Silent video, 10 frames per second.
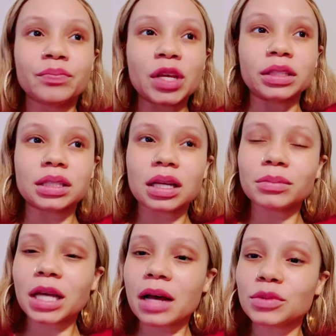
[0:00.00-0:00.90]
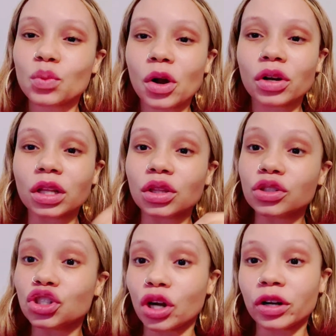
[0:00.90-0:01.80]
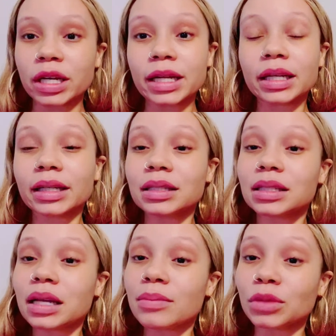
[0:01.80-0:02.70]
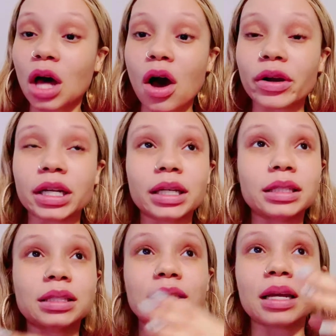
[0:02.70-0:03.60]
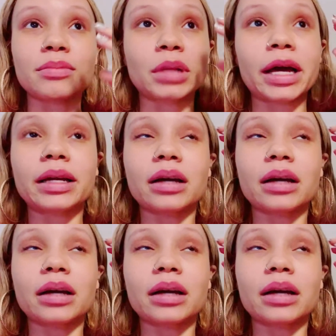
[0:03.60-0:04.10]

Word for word: And sometimes we're on a journey and it can seem long and it can seem like,